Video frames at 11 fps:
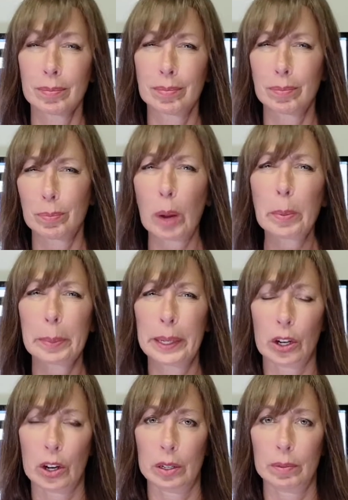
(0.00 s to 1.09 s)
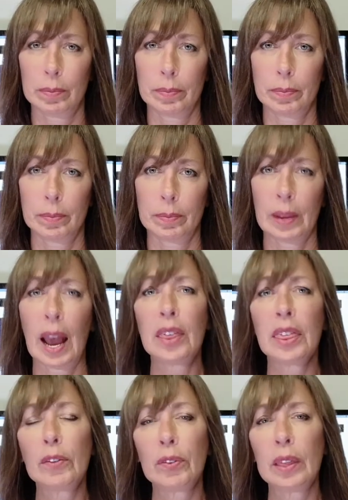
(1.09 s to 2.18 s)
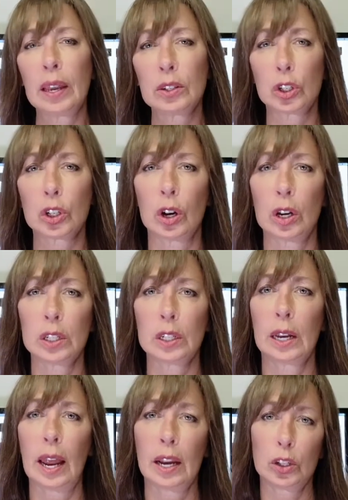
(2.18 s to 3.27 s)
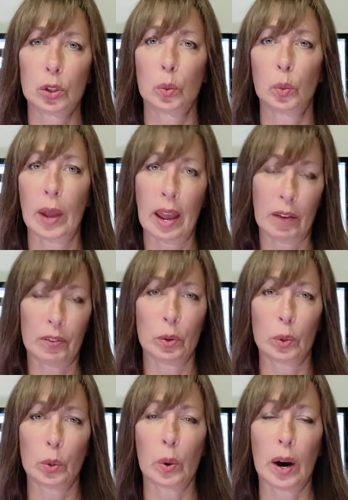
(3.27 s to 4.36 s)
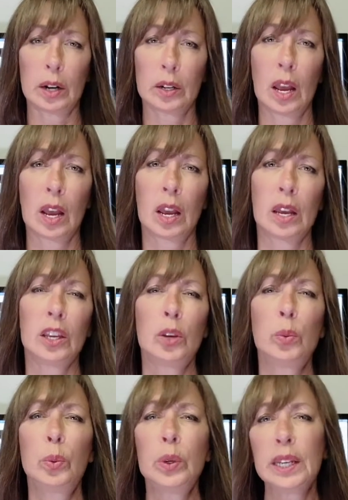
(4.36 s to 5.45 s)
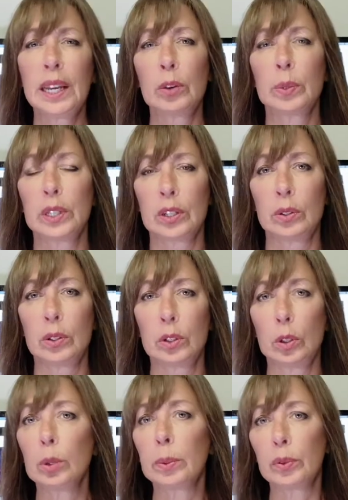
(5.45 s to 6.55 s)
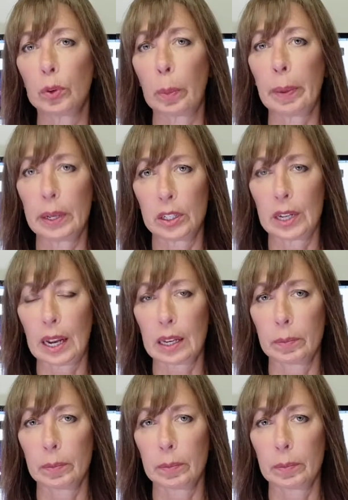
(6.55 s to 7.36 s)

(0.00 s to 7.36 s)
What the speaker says: Probably not. I think for the extra cost and extra effort required, you wouldn't get a result suitable for a pitch deck.